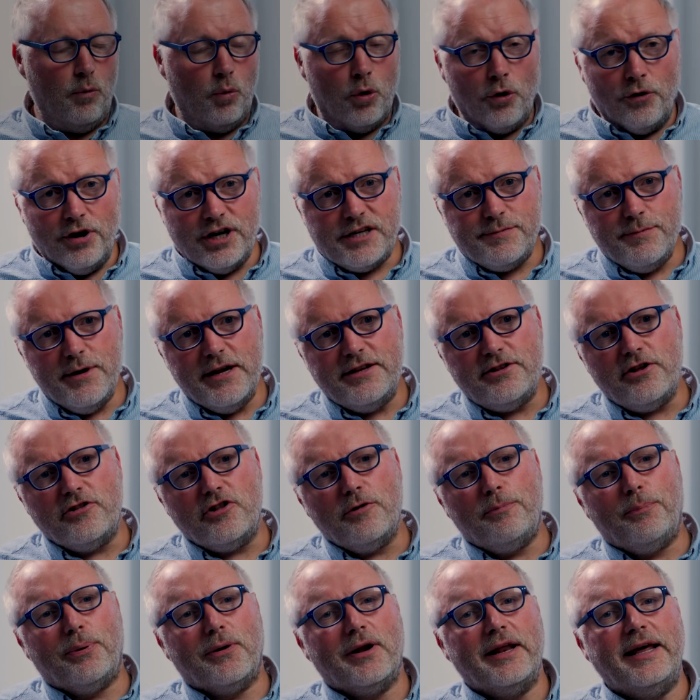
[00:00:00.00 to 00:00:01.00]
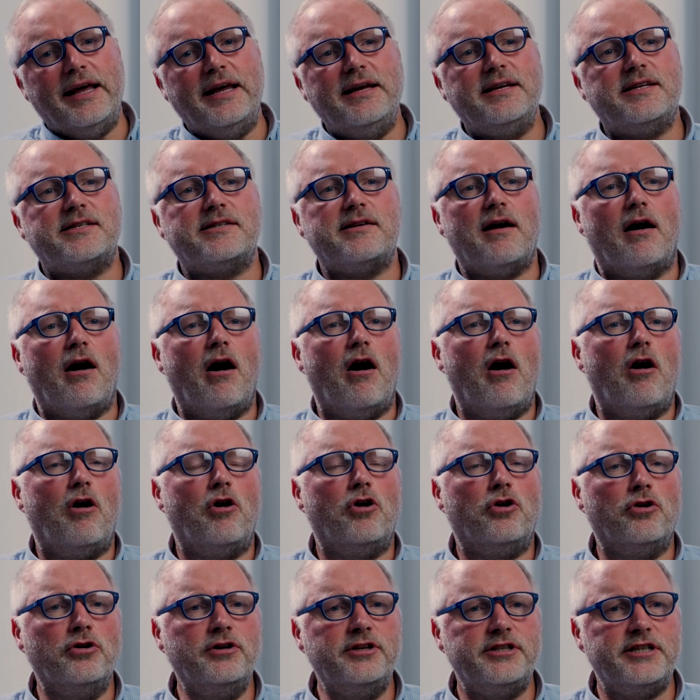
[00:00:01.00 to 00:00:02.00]
worries me that the police are
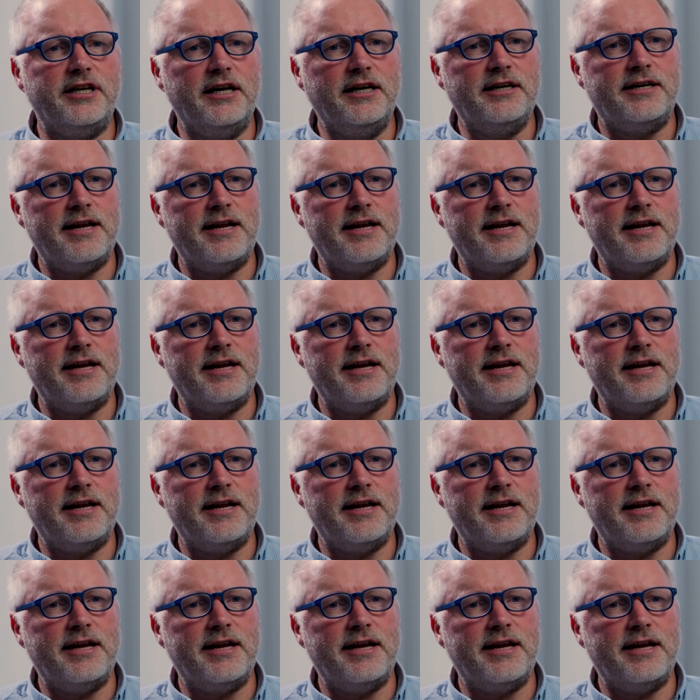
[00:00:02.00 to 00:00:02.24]
hunting